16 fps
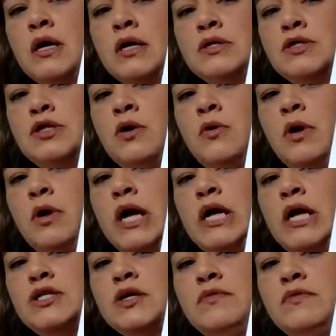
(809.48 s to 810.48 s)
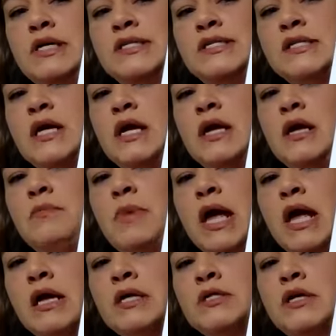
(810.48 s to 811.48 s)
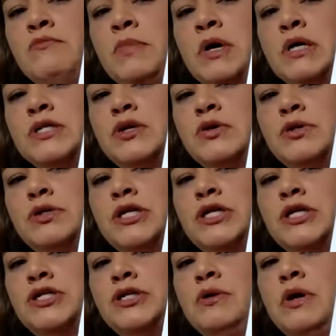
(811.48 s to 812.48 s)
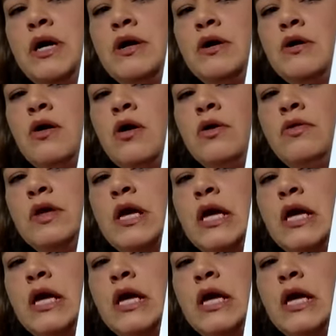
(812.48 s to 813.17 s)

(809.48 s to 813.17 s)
So each of these skinny bands of muscular tissue here are the